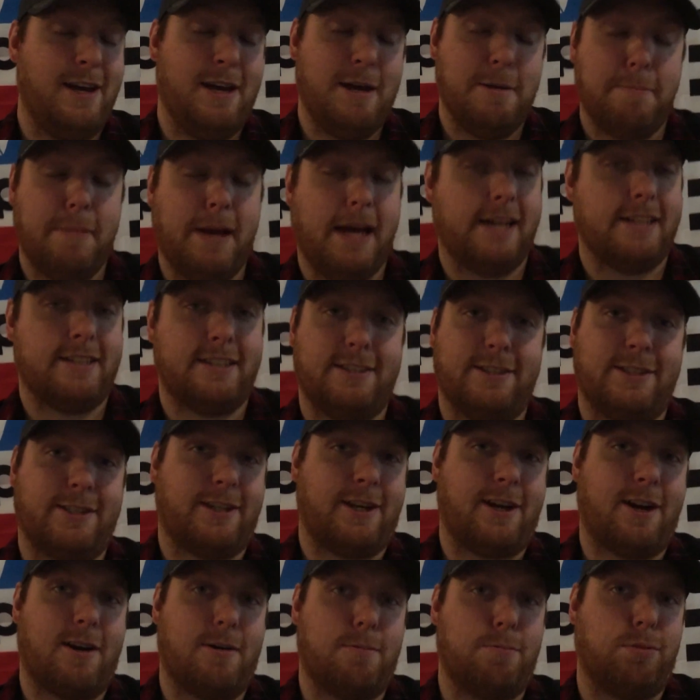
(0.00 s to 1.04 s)
passenger
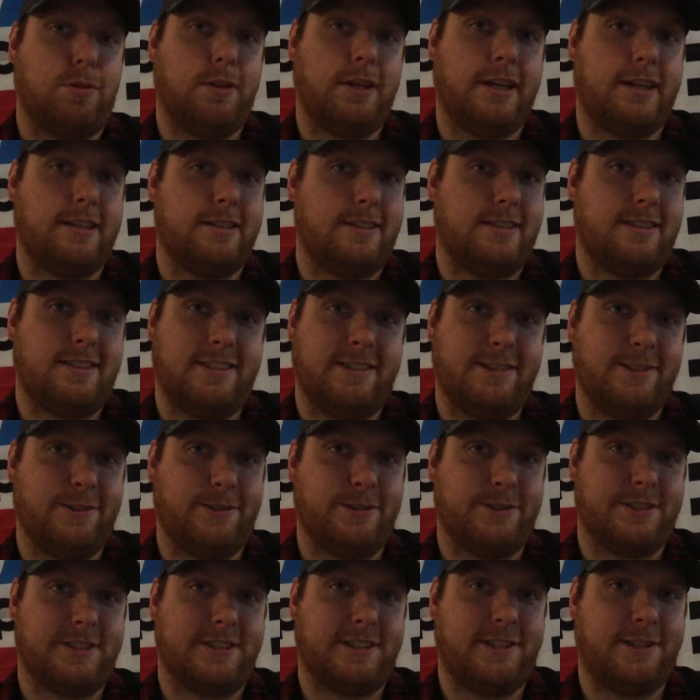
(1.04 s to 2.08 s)
car plates too.
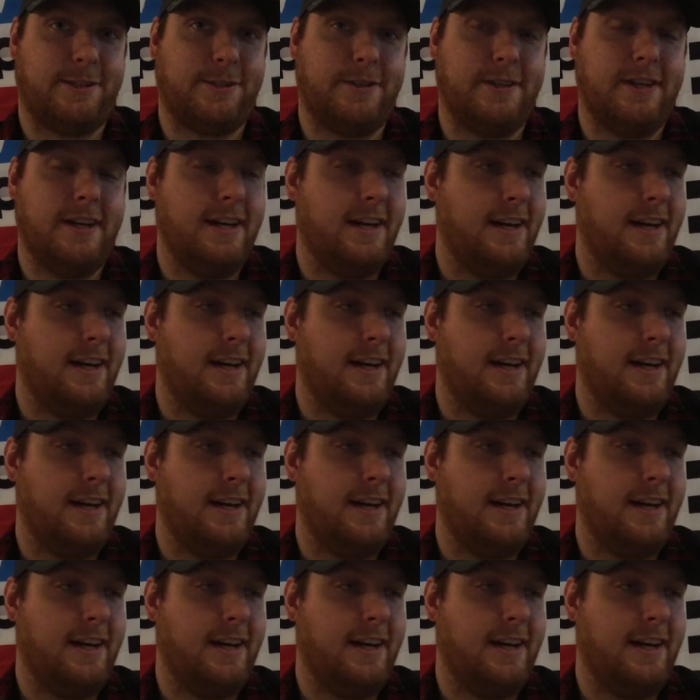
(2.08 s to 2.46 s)
So